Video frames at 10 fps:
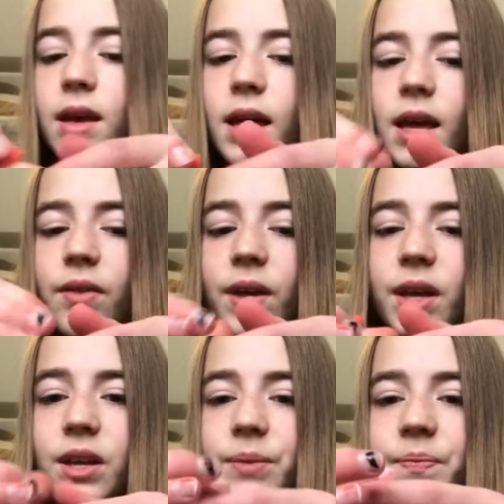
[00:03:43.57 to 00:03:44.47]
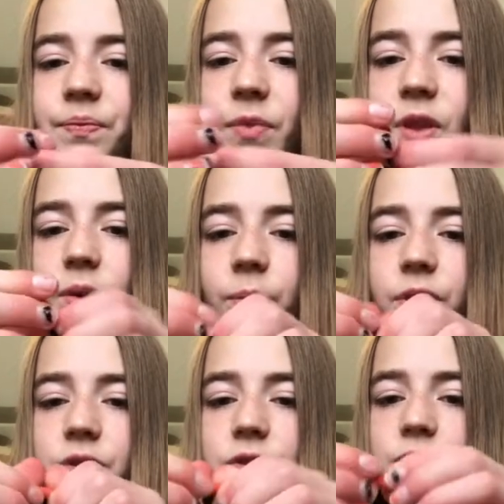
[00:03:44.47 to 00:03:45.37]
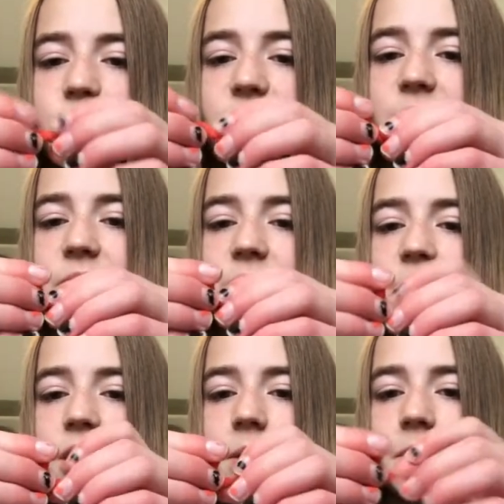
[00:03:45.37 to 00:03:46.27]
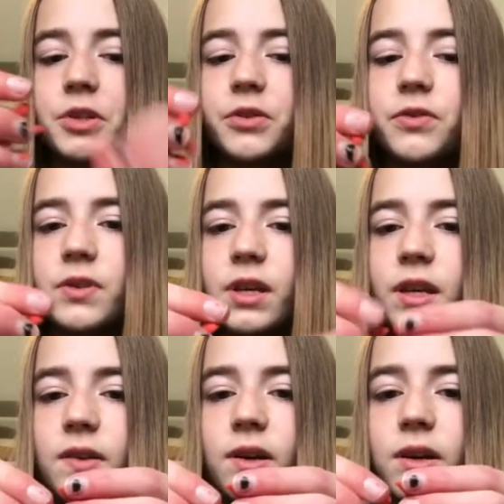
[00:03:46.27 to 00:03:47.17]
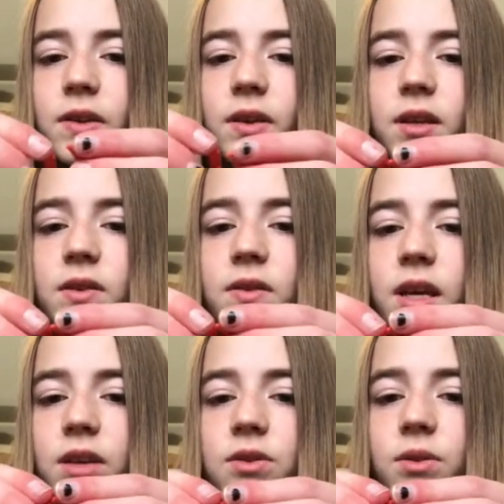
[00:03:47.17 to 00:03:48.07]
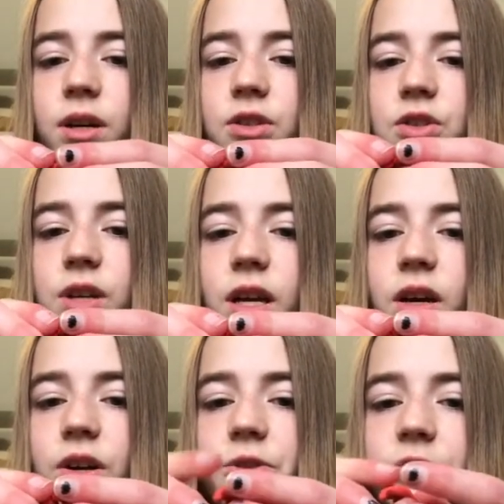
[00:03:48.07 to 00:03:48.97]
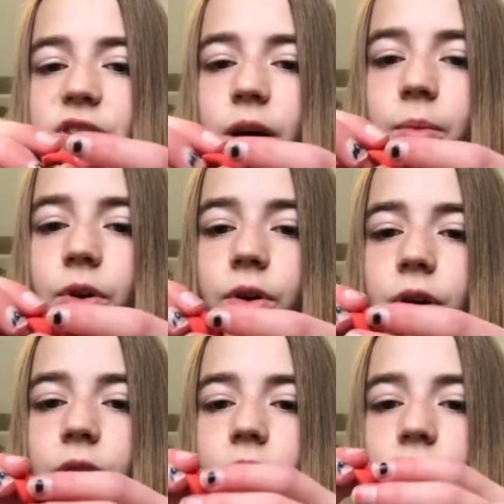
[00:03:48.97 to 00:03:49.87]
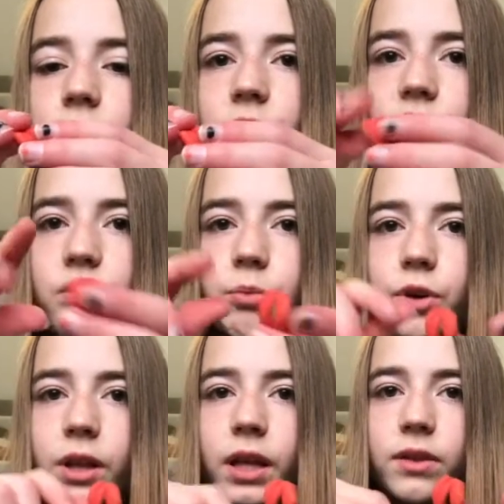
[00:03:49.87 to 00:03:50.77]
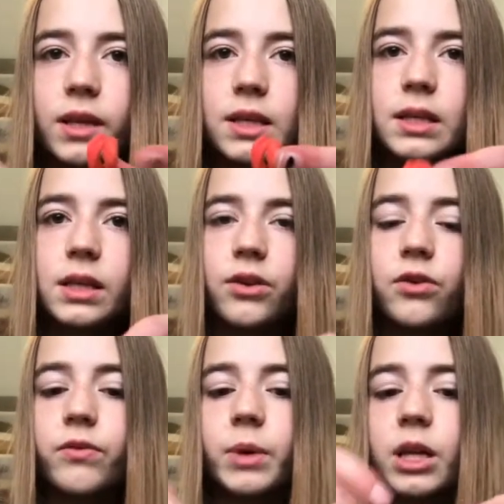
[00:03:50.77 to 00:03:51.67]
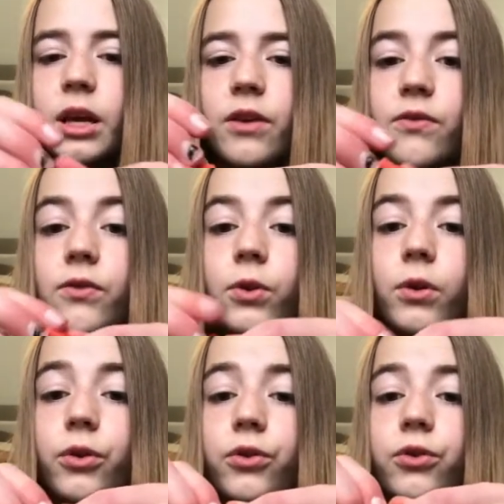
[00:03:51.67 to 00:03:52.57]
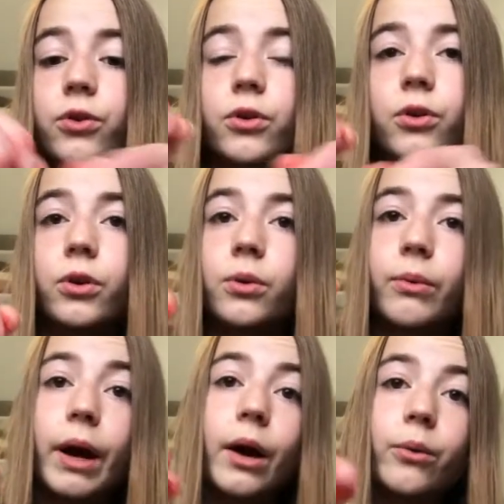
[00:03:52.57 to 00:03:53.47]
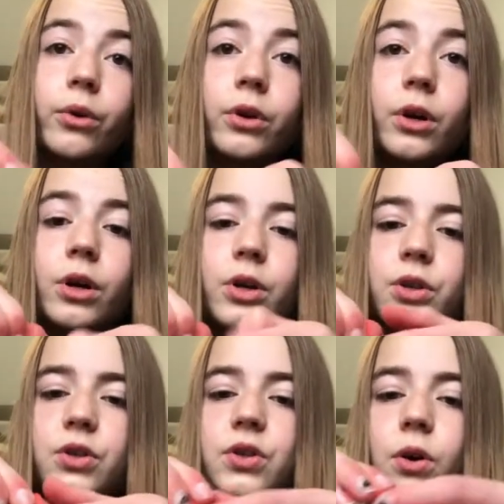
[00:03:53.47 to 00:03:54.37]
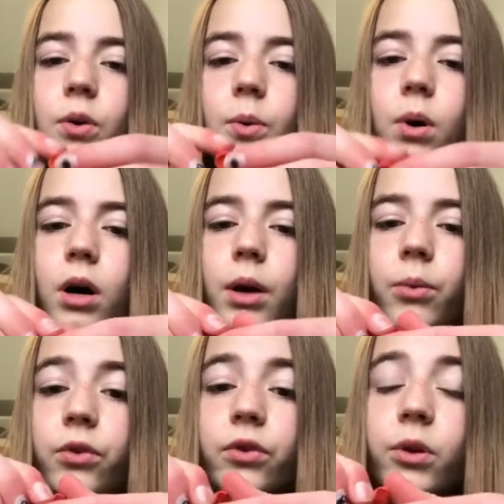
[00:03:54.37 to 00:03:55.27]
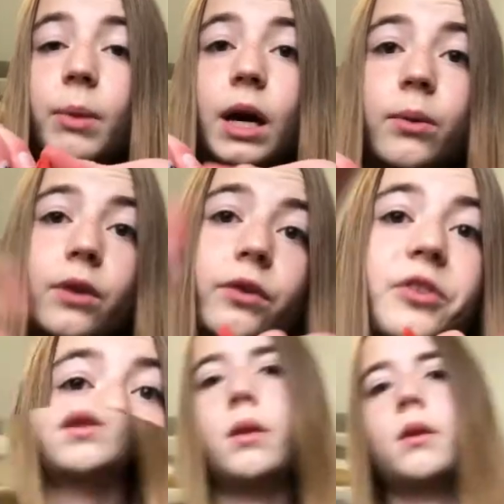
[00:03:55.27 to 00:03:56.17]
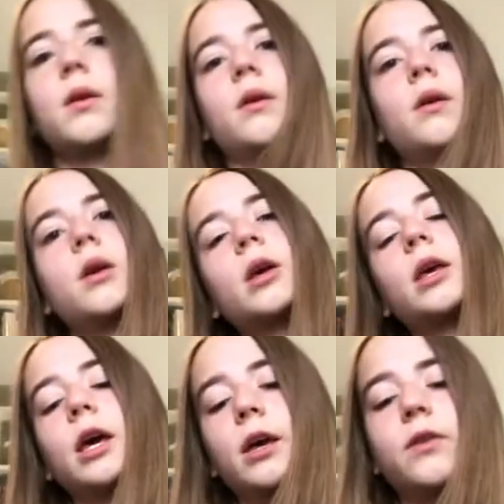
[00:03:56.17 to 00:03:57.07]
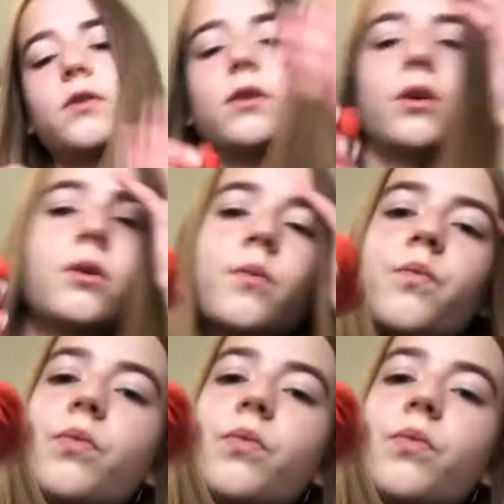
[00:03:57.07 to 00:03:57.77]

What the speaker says: and then once you've made a bunch of C's, honestly it doesn't take too long, it's just kind of hard to assemble. You just put it like this until you've made a full circle around. So I will see you back when I finish that. Okay, so